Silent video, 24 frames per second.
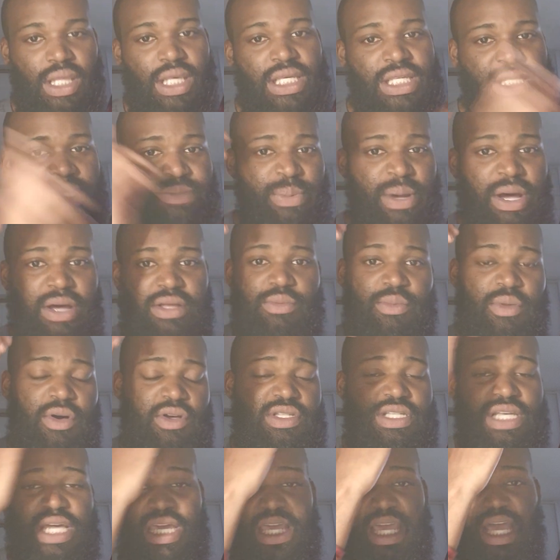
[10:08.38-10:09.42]
It's about the
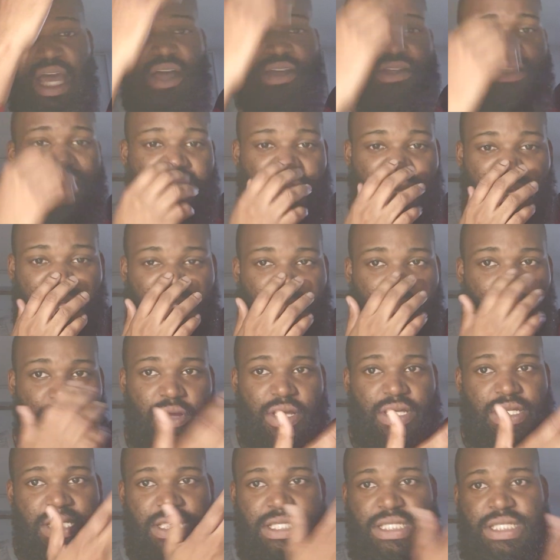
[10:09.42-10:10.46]
Most High Yahushua getting the
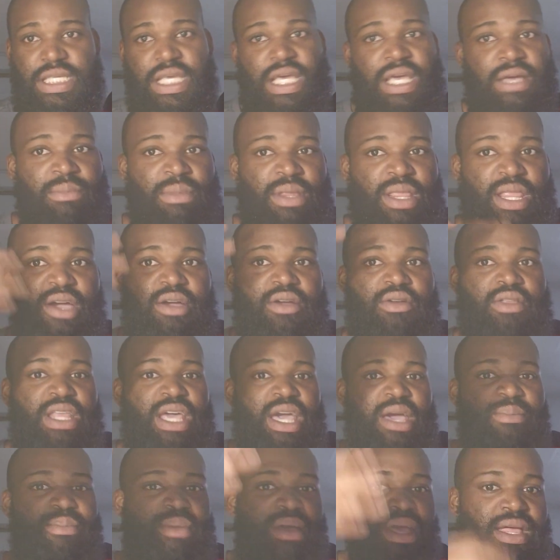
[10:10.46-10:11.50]
praise and esteem, and their
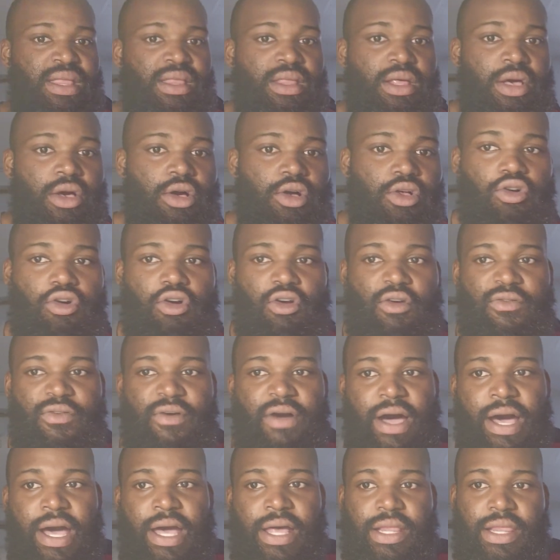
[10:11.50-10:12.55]
name being
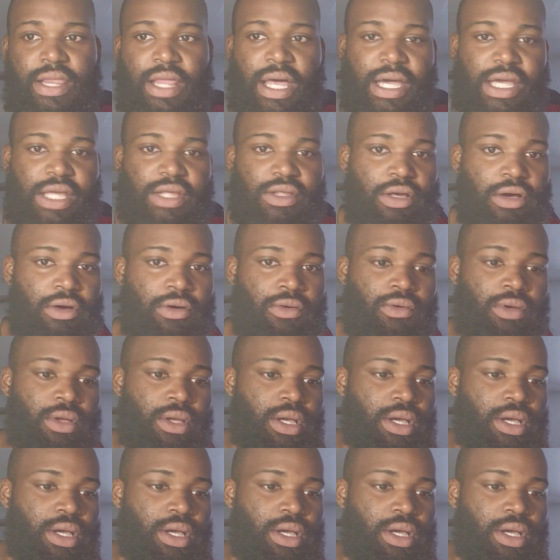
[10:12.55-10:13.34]
glorified. Like in the